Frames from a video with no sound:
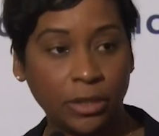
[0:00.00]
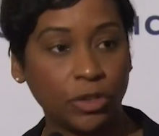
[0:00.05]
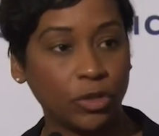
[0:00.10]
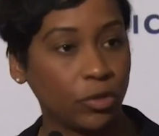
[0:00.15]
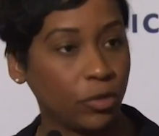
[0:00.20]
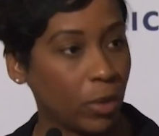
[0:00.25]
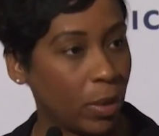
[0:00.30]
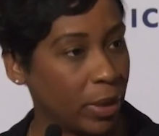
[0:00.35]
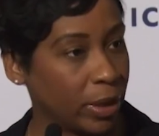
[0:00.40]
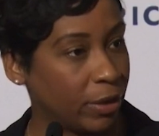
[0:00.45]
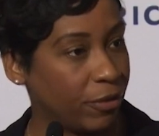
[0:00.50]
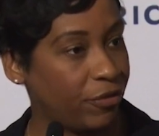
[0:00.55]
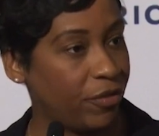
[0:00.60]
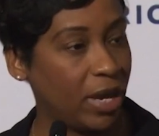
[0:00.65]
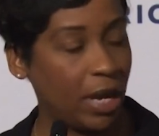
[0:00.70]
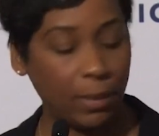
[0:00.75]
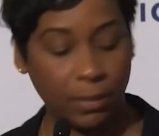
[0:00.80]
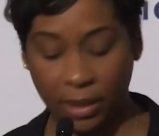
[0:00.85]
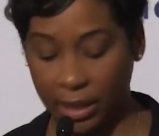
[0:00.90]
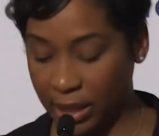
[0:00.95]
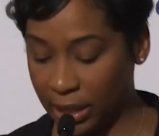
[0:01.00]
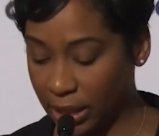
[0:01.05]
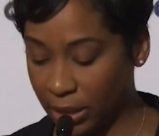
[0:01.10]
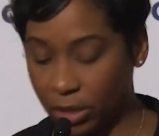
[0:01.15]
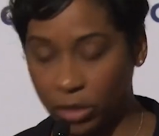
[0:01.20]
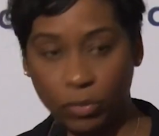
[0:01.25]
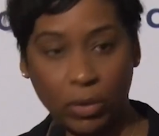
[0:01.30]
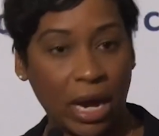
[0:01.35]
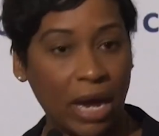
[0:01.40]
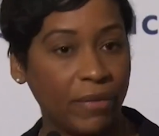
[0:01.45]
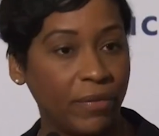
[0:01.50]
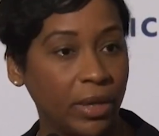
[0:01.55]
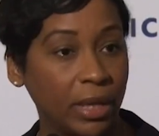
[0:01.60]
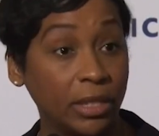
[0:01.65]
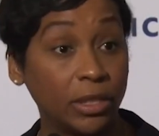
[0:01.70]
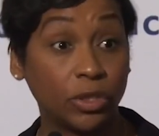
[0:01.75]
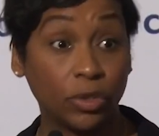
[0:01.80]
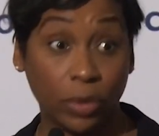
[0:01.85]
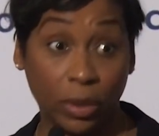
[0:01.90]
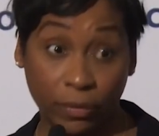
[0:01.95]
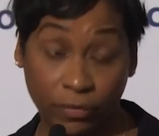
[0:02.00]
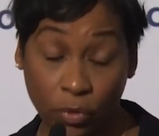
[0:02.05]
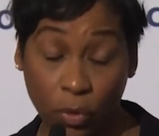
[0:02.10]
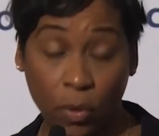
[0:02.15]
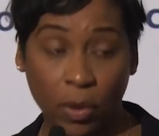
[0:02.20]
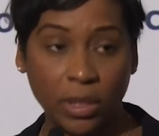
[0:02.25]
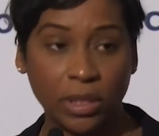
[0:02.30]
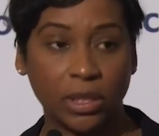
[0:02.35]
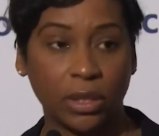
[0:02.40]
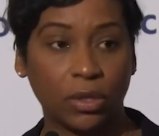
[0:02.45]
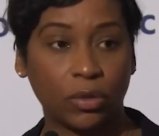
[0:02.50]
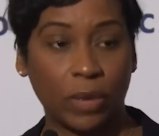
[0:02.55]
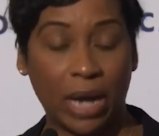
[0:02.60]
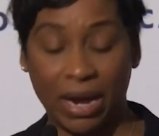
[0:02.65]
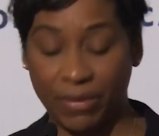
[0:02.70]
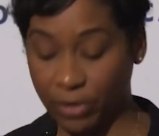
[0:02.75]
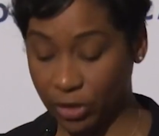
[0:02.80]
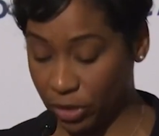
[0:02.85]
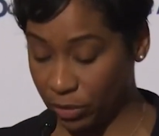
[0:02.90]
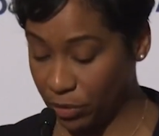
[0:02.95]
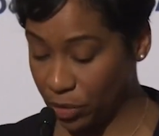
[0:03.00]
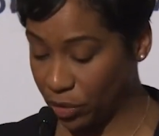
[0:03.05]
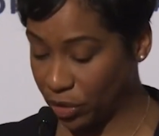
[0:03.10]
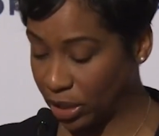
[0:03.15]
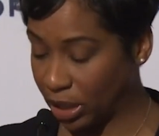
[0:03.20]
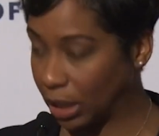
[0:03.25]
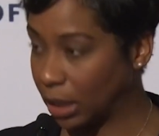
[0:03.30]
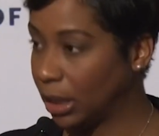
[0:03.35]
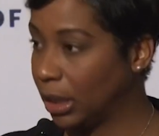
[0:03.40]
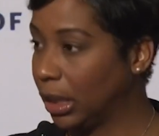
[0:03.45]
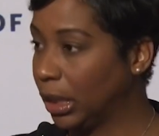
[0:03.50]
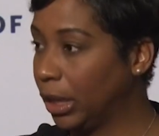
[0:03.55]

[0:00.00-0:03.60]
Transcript: to growing a family, and thriving into, of course, a thriving community.